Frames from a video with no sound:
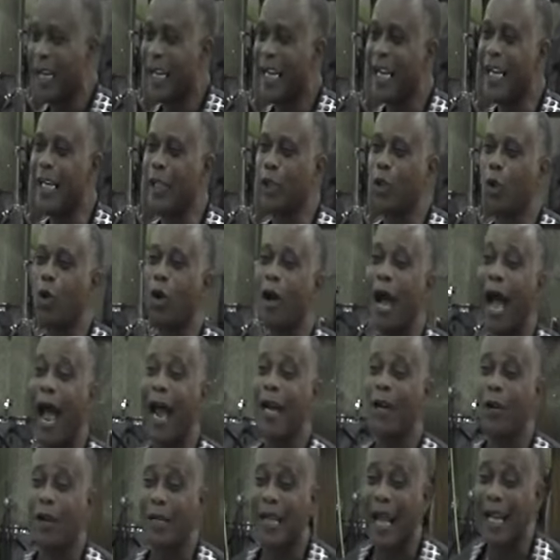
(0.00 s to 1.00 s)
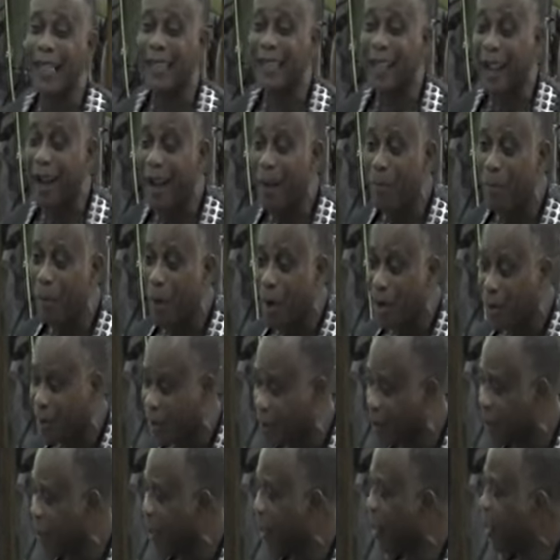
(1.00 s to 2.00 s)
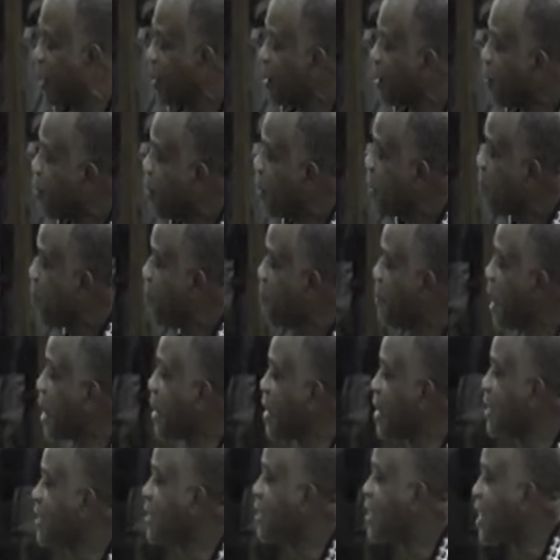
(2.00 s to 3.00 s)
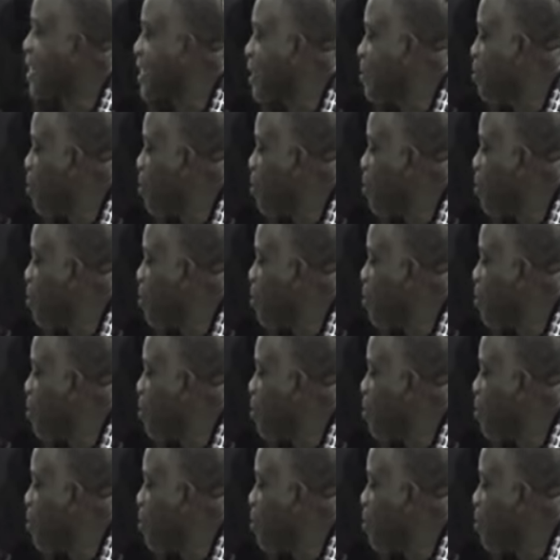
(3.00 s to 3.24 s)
It took another three months, making six